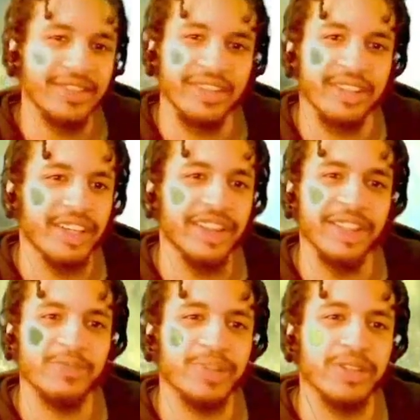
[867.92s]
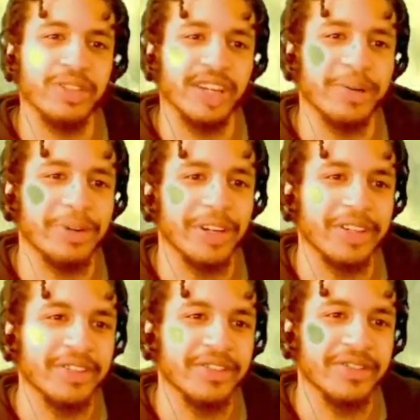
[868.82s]
Get this blue shell work.
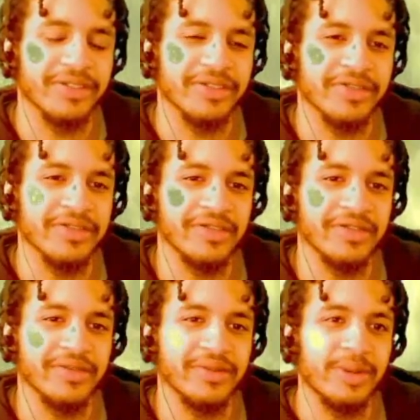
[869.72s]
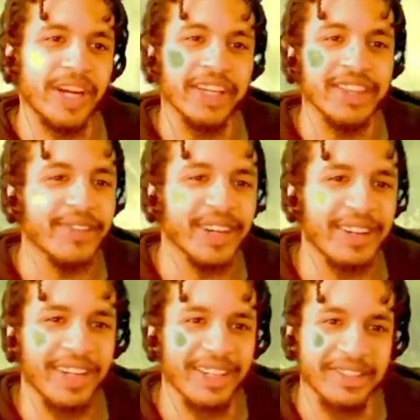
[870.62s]
Right at the very end.